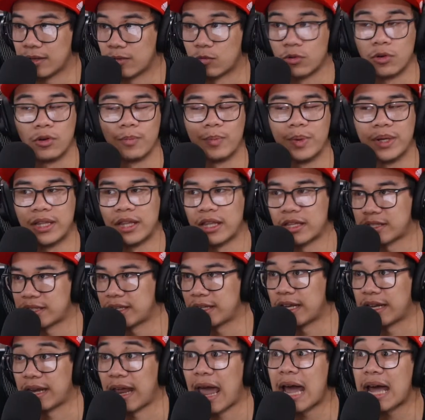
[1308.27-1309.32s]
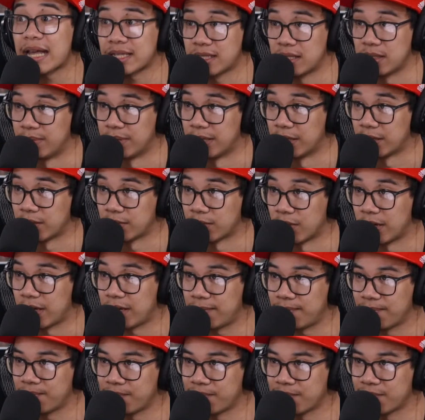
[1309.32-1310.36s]
Well, but that's the thing. It has to be,
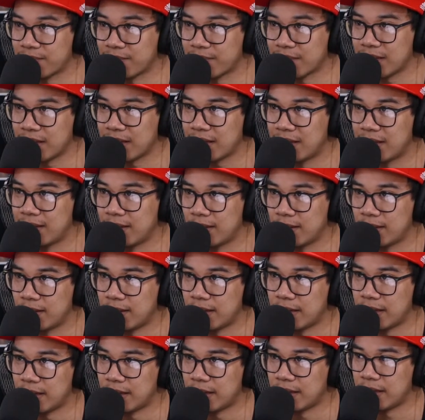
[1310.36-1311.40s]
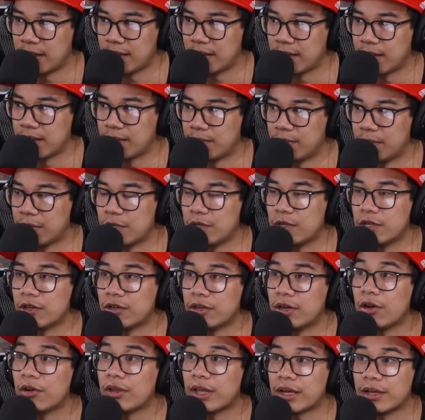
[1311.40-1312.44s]
right? Right. But you
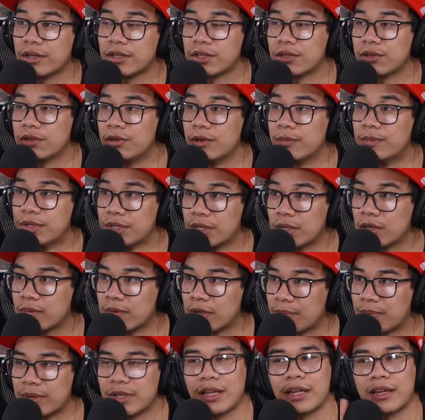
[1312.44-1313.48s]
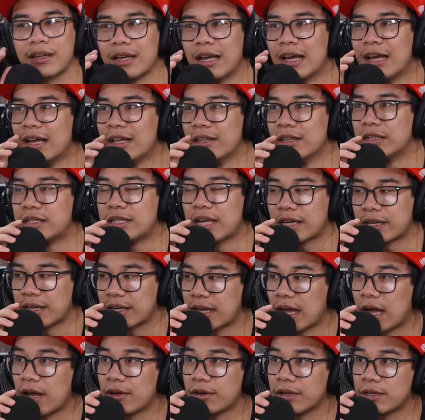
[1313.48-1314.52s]
don't know that until you observe it. But like the
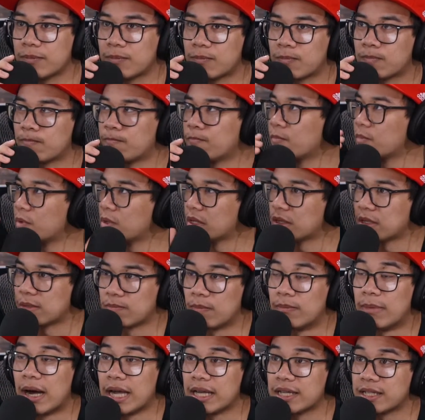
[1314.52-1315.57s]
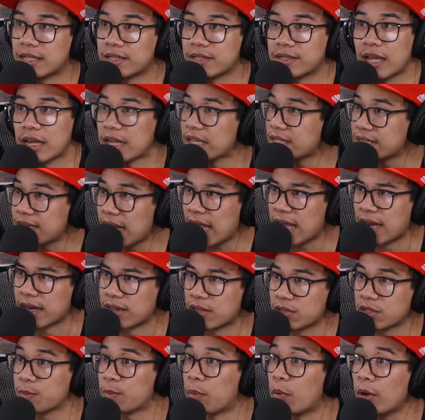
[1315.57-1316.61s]
technicality mindset is like, it's
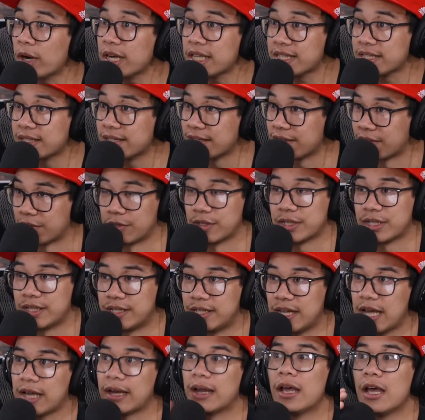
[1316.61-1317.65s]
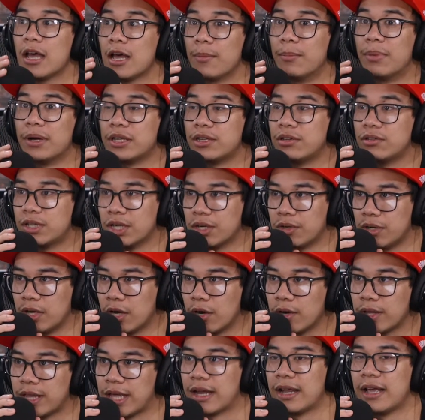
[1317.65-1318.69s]
dead. There's poison in there. It's dead. But you don't
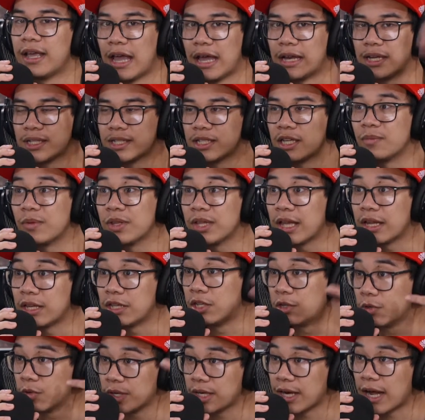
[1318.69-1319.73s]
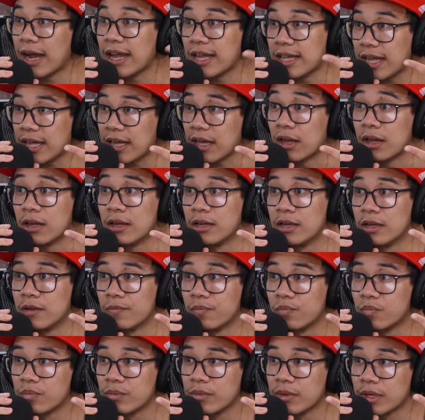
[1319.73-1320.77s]
know that. And it's something that you and I get
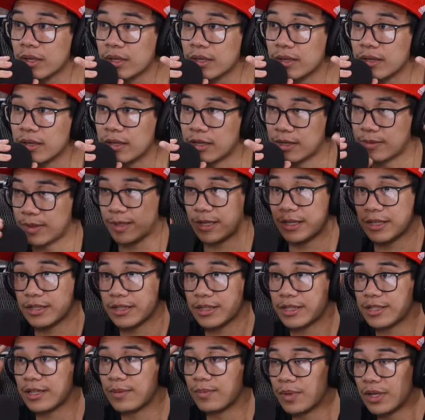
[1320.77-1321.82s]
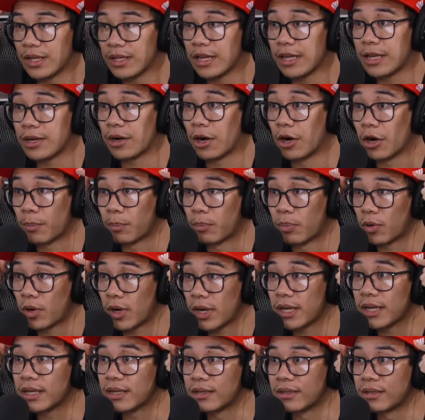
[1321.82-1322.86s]
because it's something in our
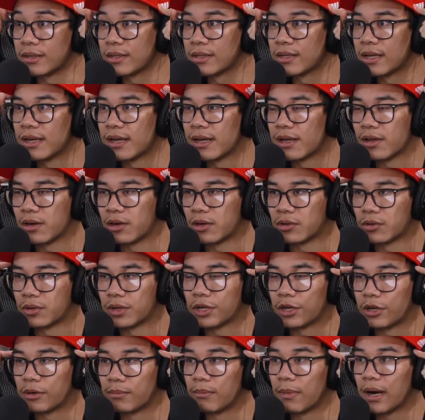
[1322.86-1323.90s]
brains or in our